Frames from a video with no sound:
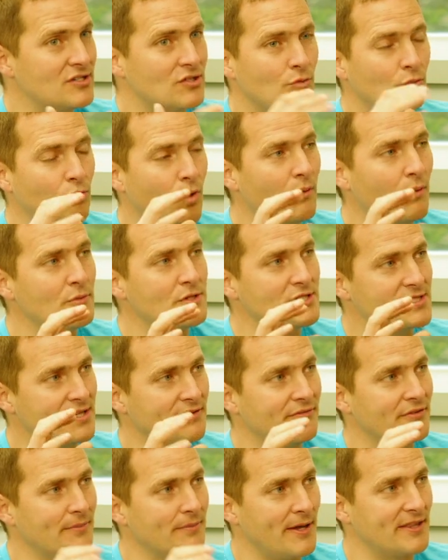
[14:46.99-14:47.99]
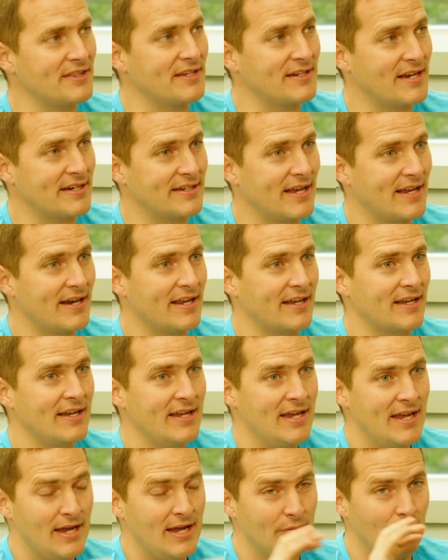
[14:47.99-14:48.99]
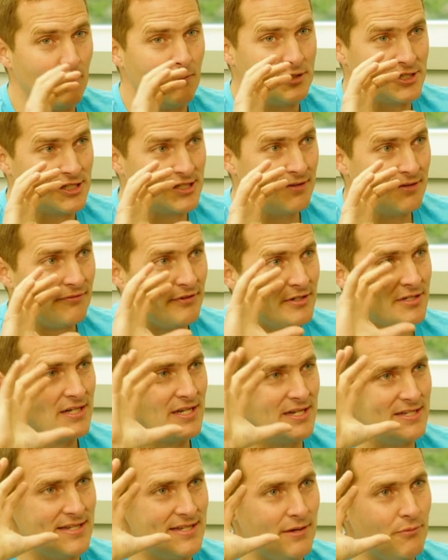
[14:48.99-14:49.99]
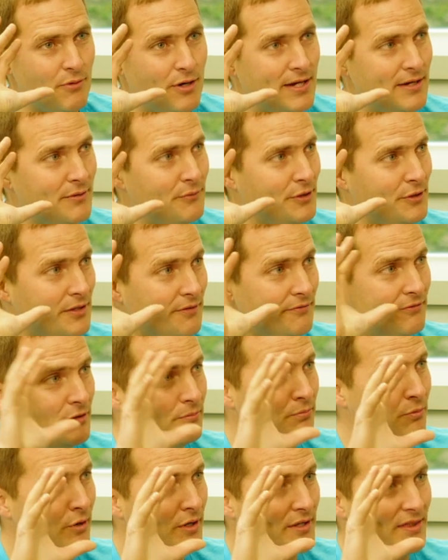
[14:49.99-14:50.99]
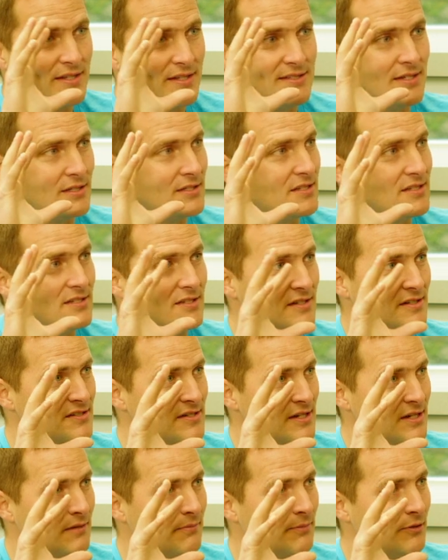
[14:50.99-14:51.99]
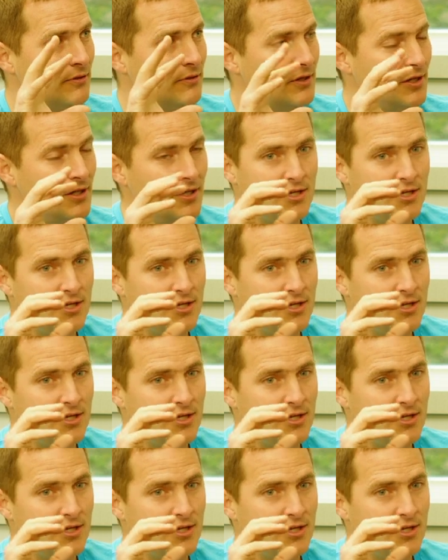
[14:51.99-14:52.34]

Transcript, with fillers: So what was different about the Titanic? And what was different is they went in with the viewpoint that says this is unsinkable.